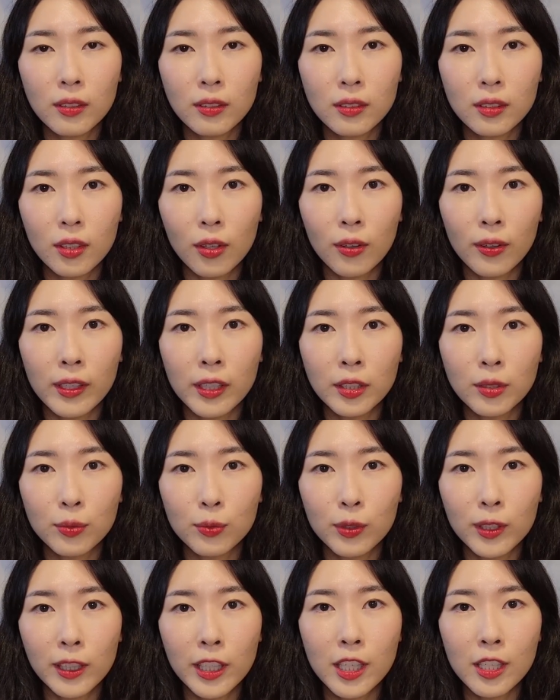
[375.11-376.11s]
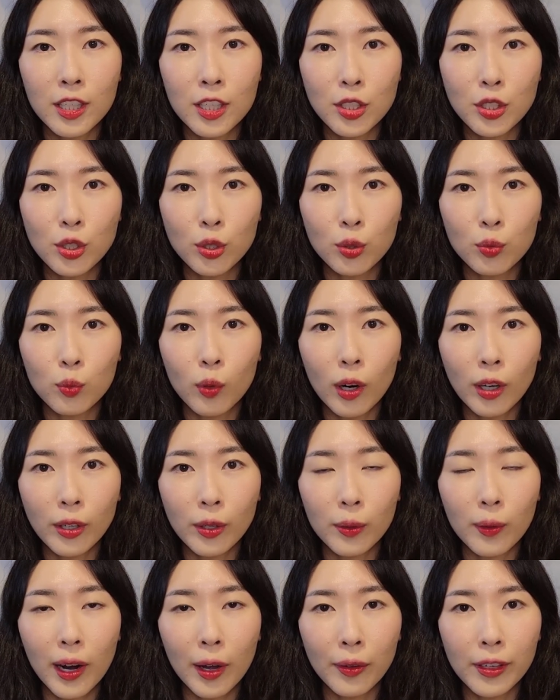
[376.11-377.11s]
so it's really easy to walk
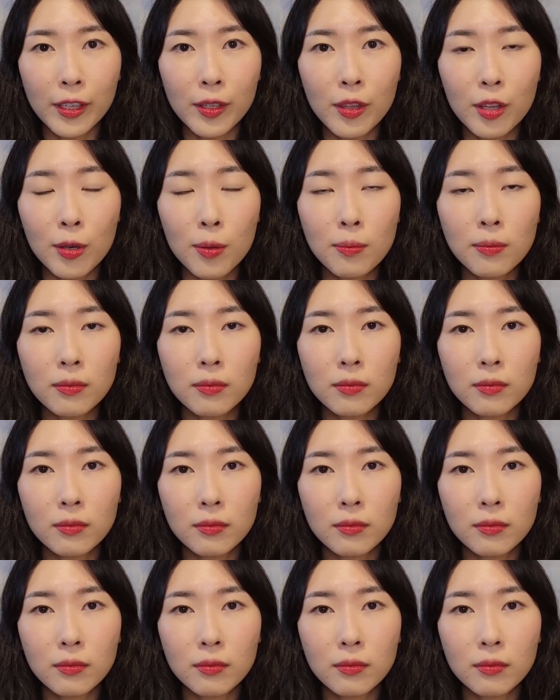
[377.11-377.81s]
around in them.